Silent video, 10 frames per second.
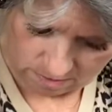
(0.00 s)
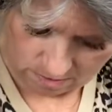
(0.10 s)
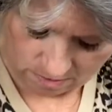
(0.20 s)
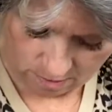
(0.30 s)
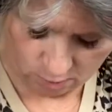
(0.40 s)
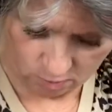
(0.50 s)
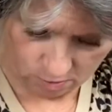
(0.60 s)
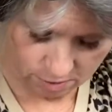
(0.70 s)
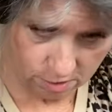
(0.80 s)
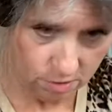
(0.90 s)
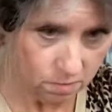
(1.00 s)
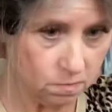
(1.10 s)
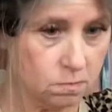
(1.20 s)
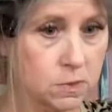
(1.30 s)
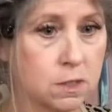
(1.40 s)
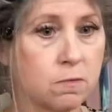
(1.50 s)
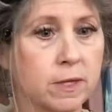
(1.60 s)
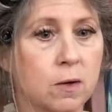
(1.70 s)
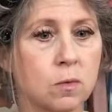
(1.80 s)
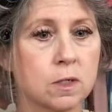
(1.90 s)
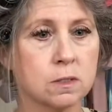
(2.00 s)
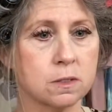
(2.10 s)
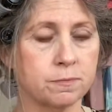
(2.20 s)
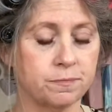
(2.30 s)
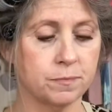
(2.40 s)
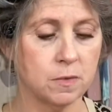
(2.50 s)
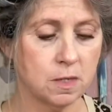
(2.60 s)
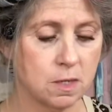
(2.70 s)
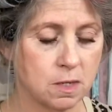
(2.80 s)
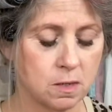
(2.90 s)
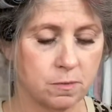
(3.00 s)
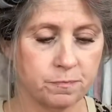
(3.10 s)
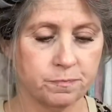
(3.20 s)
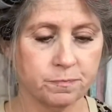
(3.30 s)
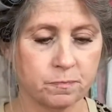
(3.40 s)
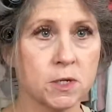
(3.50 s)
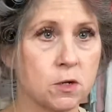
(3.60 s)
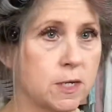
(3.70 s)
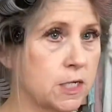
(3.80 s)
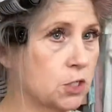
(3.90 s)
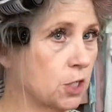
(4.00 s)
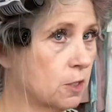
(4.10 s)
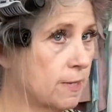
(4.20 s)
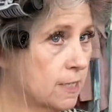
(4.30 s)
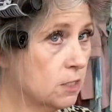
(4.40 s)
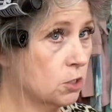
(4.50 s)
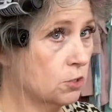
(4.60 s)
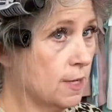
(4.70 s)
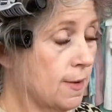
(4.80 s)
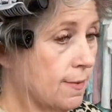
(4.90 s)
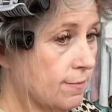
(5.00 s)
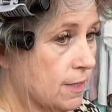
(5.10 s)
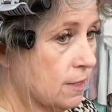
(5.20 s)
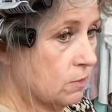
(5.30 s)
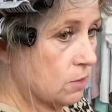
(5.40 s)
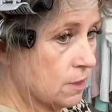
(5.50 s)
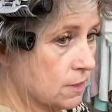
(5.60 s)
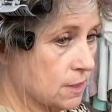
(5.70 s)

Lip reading: rollers. See if that works. Go ahead and turn around and show you how everything looks.